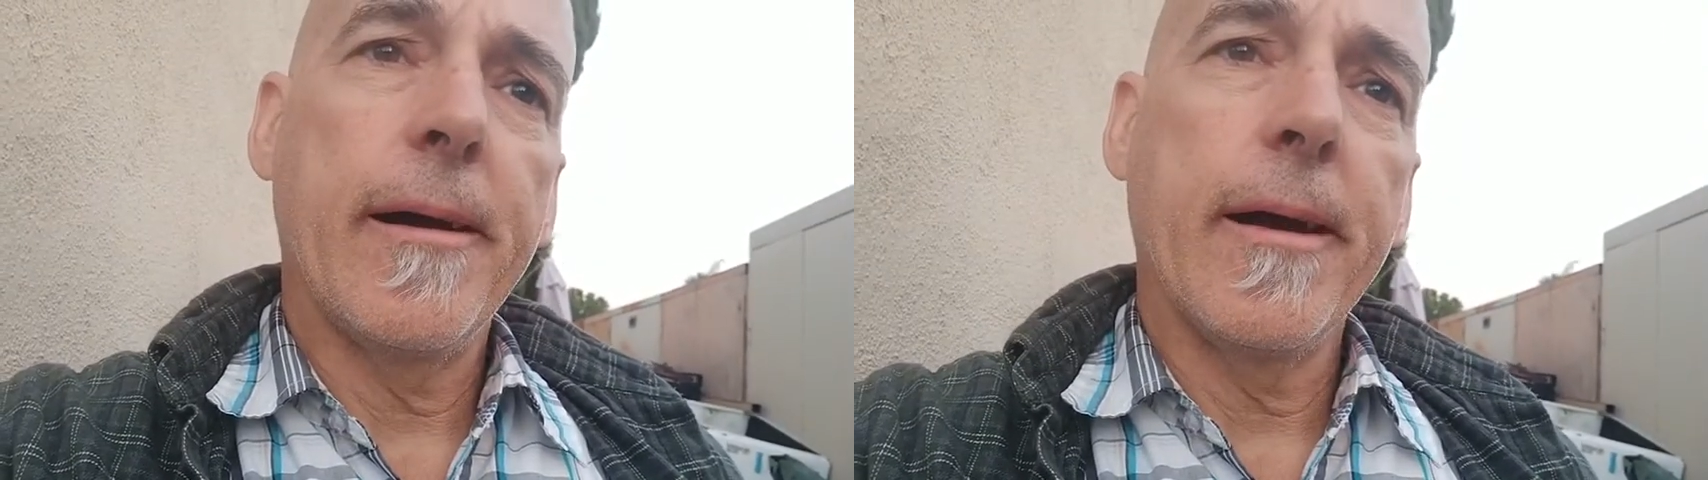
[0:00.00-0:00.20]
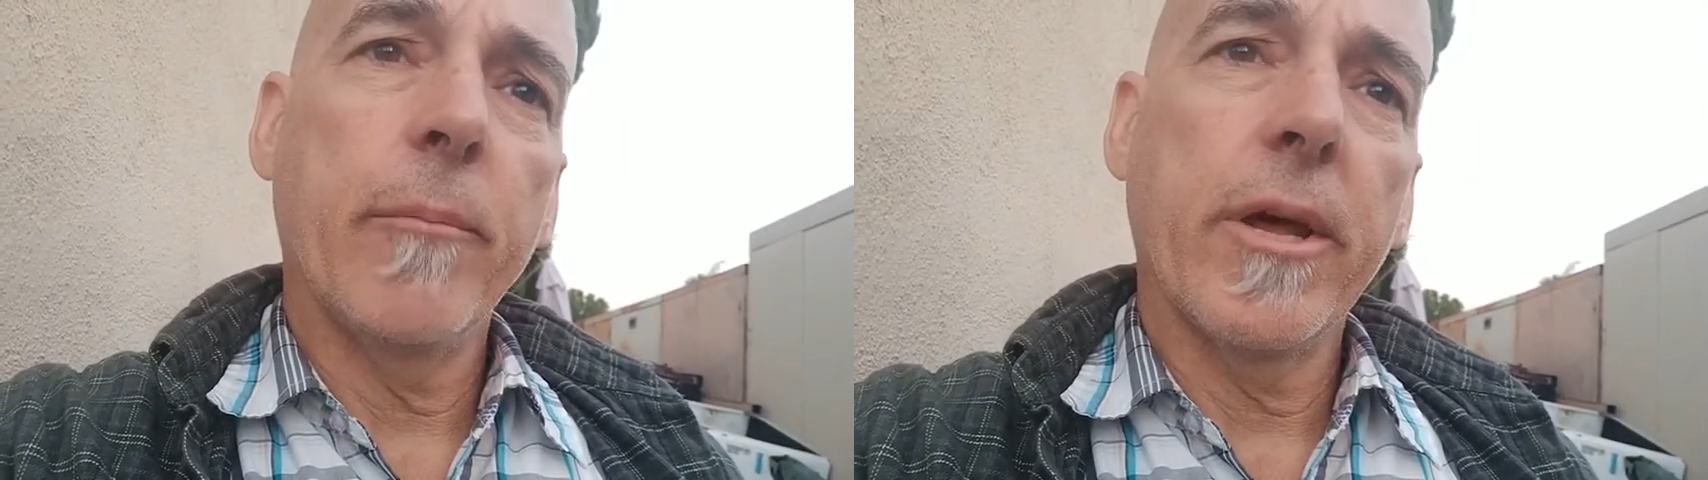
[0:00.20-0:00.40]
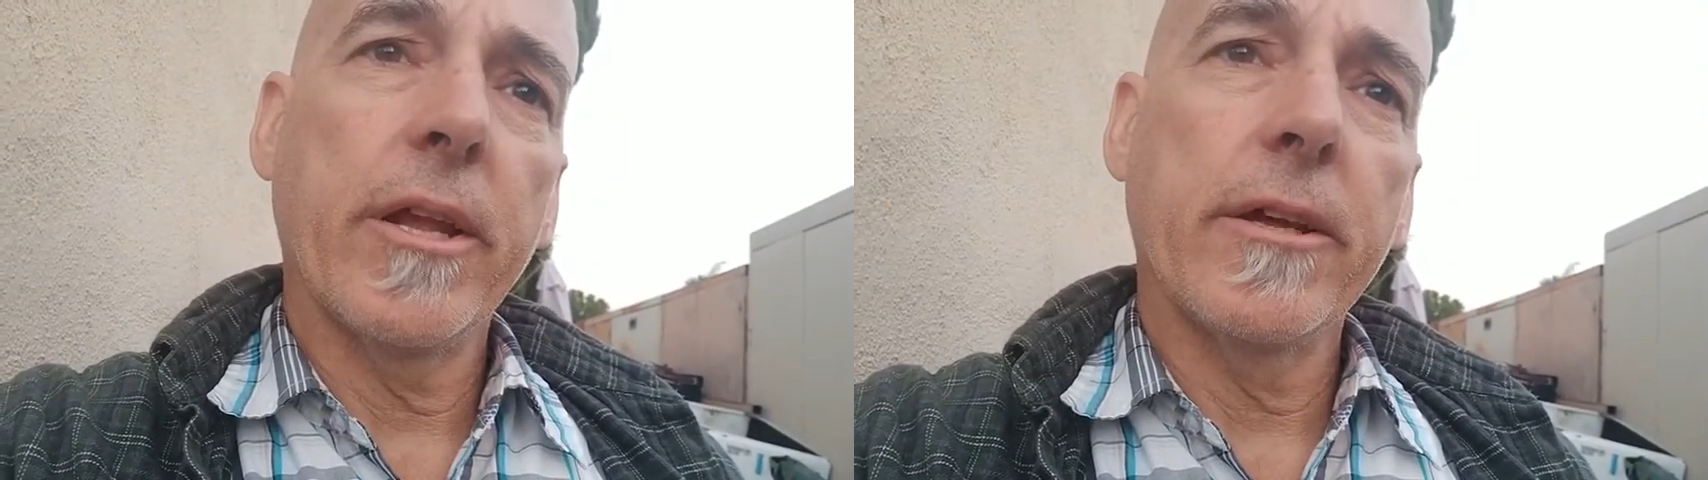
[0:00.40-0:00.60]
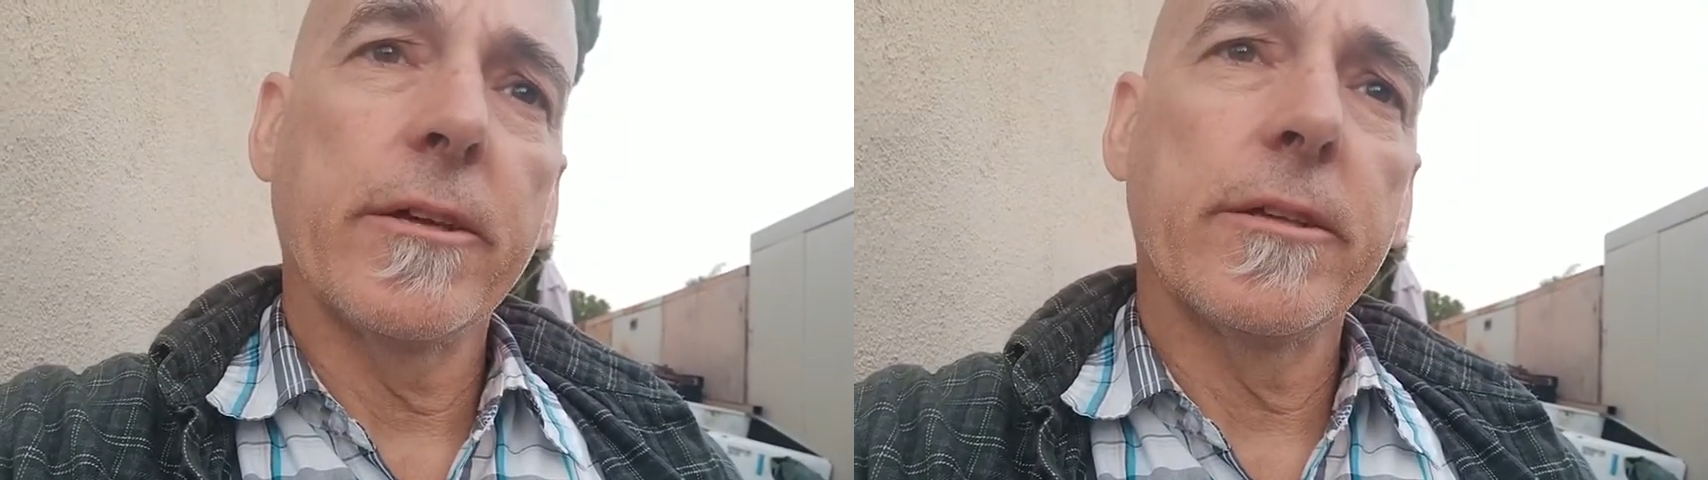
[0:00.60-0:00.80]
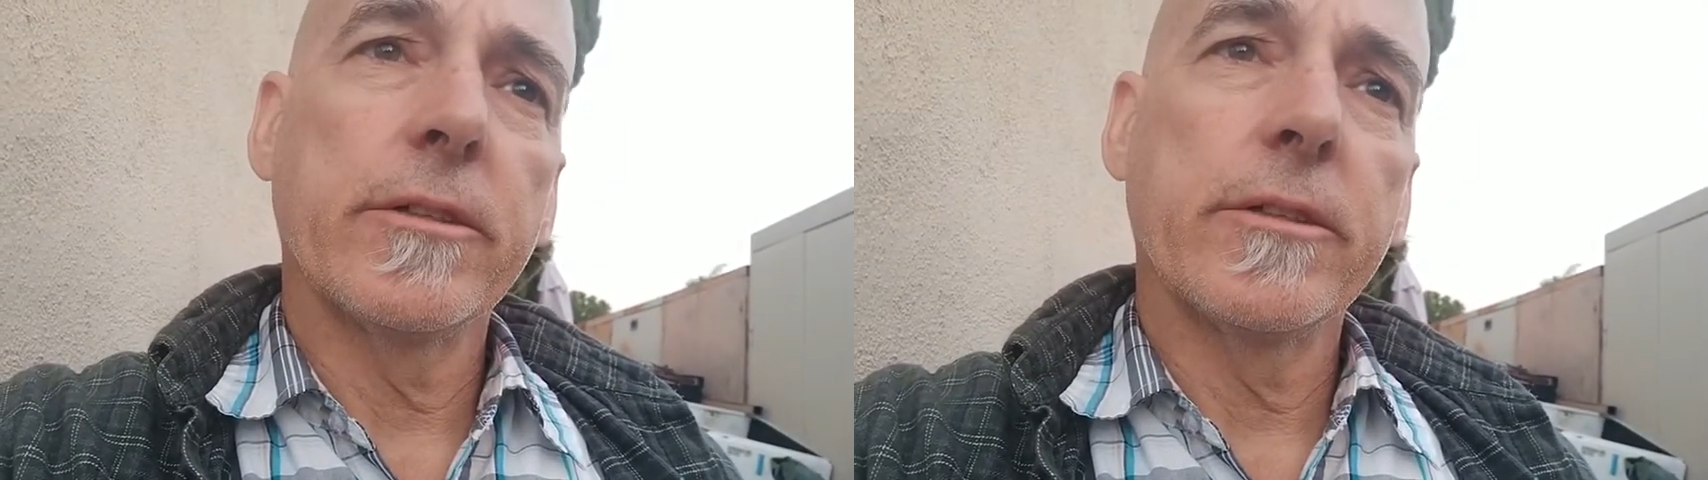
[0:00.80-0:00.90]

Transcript: I'm at a